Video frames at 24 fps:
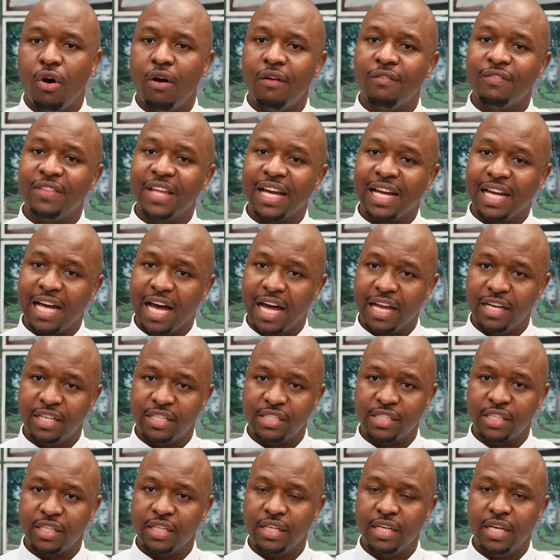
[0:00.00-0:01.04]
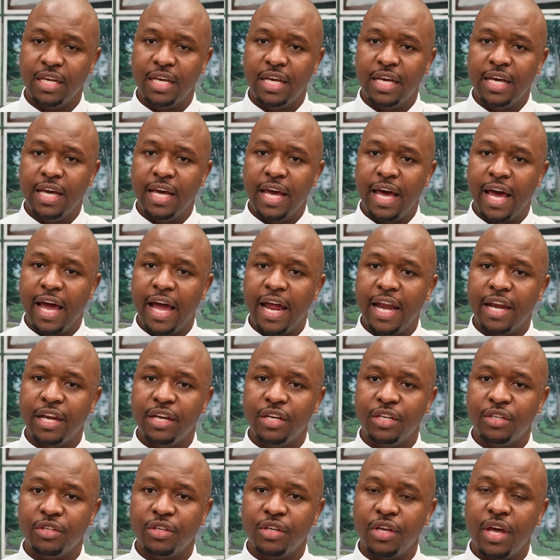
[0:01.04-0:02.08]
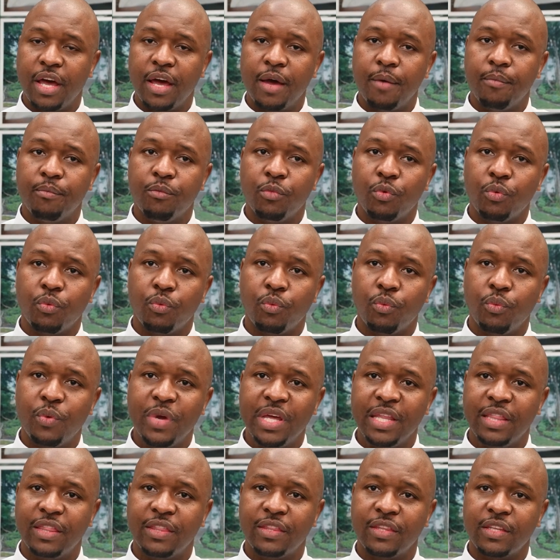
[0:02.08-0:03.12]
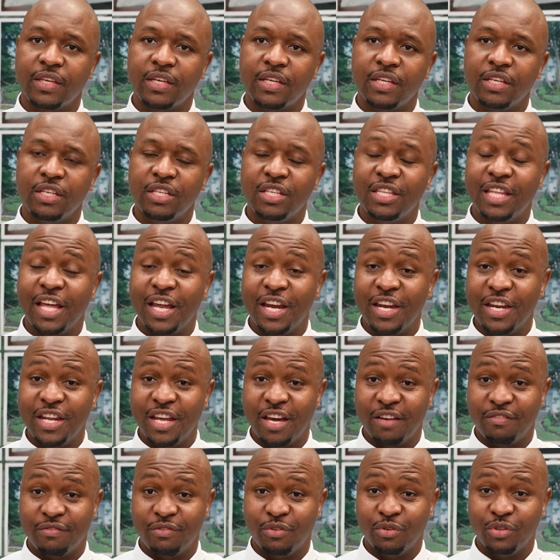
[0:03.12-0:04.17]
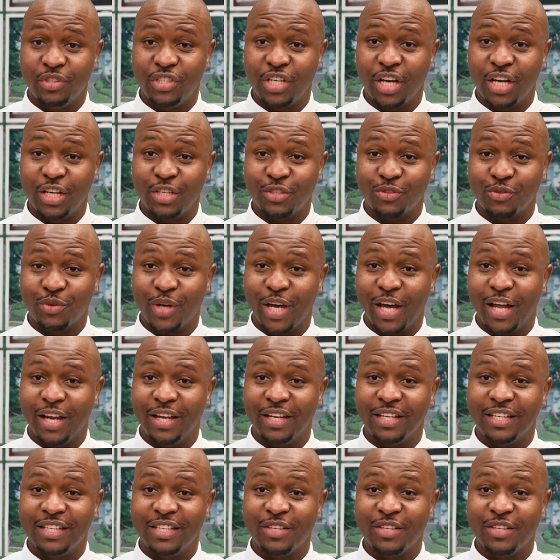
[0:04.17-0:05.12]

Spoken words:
of the country. And in the near future as well,